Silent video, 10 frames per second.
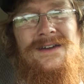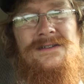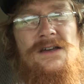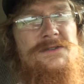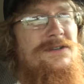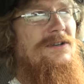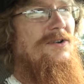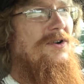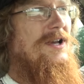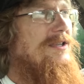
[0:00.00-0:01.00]
So I was gonna
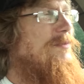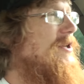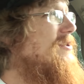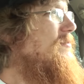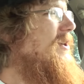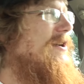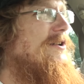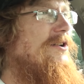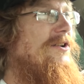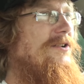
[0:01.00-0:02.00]
go get the bins a minute
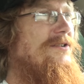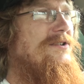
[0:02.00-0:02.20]
ago and